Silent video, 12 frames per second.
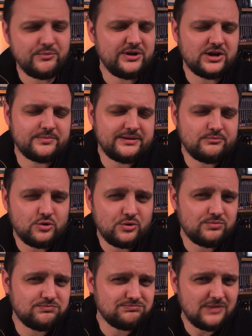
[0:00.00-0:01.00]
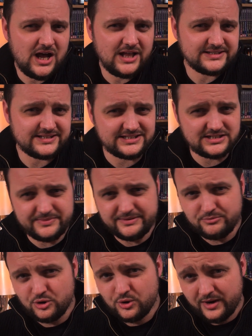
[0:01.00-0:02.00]
We got a bit more answers and a bit
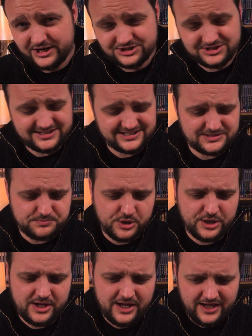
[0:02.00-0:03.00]
more questions, but